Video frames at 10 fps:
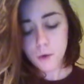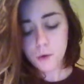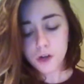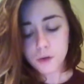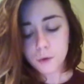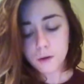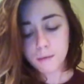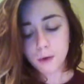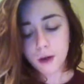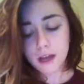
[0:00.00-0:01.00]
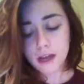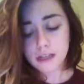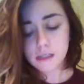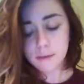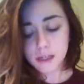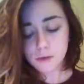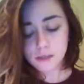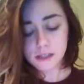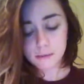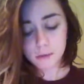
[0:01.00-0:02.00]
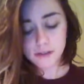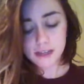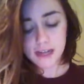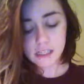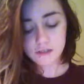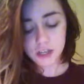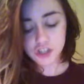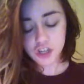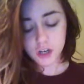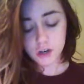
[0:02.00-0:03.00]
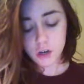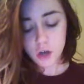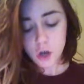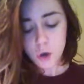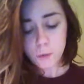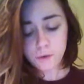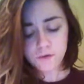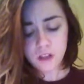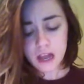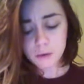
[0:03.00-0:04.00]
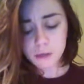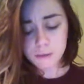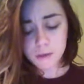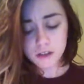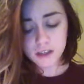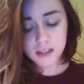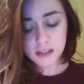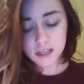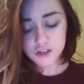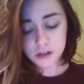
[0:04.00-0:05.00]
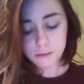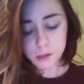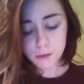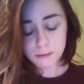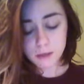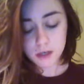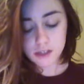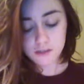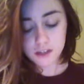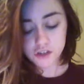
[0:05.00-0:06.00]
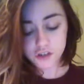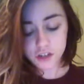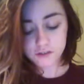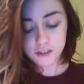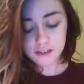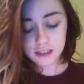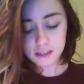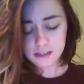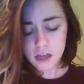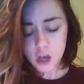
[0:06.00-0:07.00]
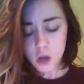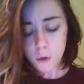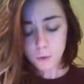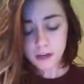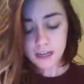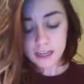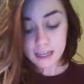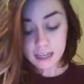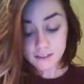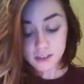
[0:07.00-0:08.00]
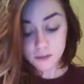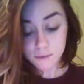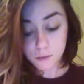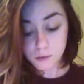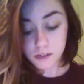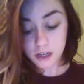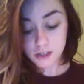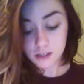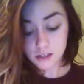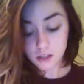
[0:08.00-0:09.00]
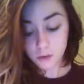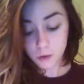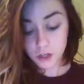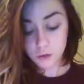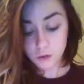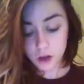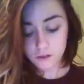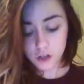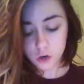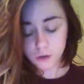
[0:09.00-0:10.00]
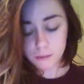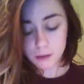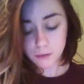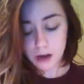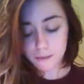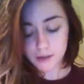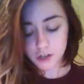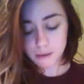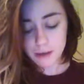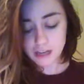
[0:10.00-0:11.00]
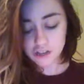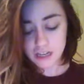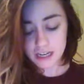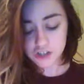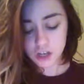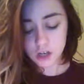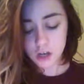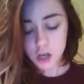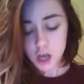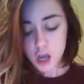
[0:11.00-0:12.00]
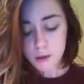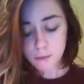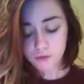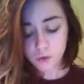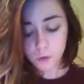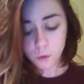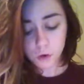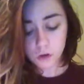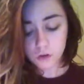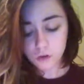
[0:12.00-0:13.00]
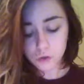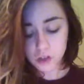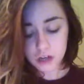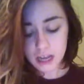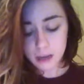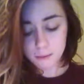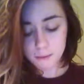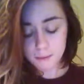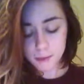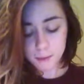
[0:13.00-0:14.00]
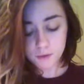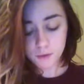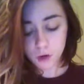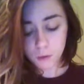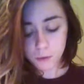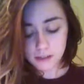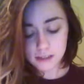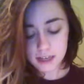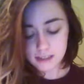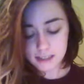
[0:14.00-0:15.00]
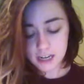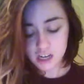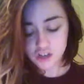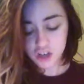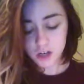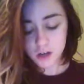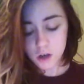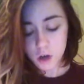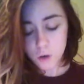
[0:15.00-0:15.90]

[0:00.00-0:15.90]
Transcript: When you were a boy and space was simple science fiction, when flying was merely a daydream between periods of history and physics, when gifts of moon dust to the one you loved could only be wrapped in your imagination, before the world knew your name, before it was a destination,